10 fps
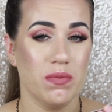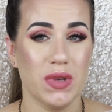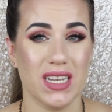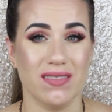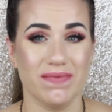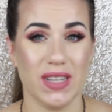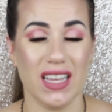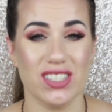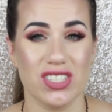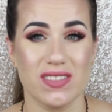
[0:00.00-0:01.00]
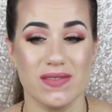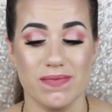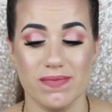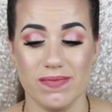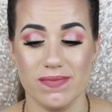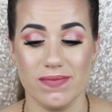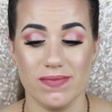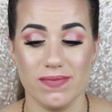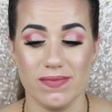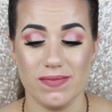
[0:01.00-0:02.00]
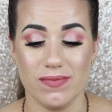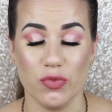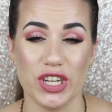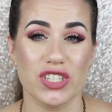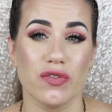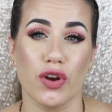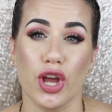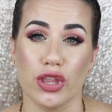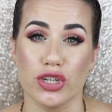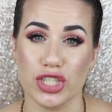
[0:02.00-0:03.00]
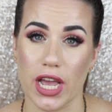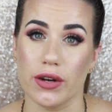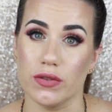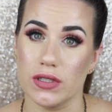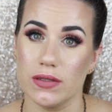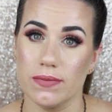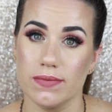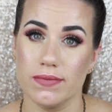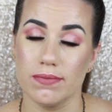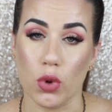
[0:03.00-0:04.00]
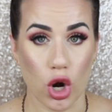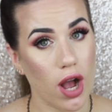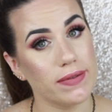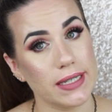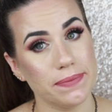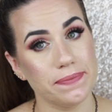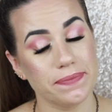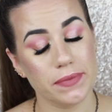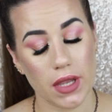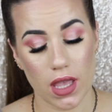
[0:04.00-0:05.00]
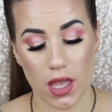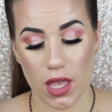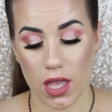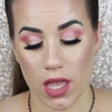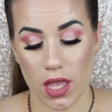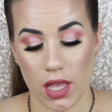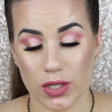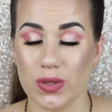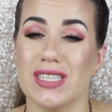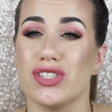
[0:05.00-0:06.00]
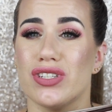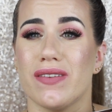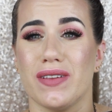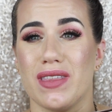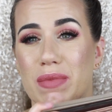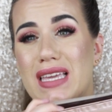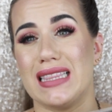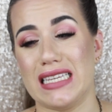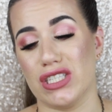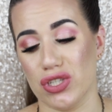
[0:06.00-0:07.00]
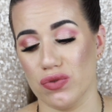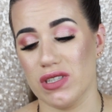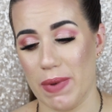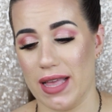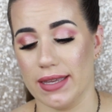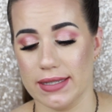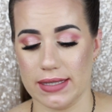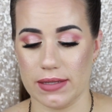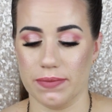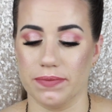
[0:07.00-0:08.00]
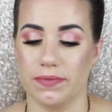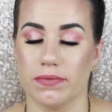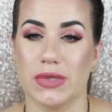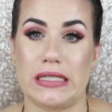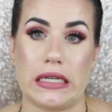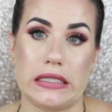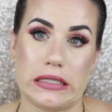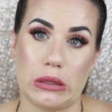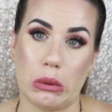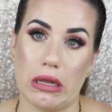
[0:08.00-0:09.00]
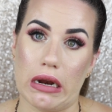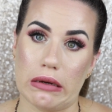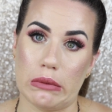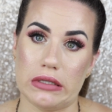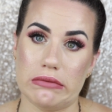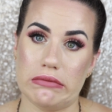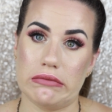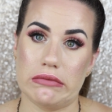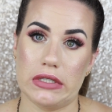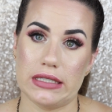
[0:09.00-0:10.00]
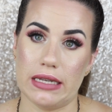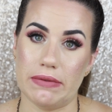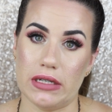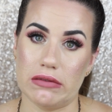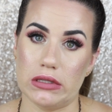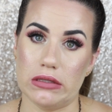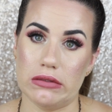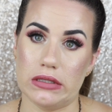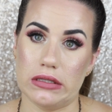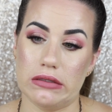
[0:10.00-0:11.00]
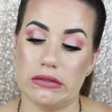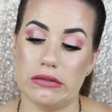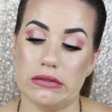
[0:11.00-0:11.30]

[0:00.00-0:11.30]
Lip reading: But I just reach for other shadows more often. So these are definitely my least used palettes, besides the Lorac one, because I've never used it.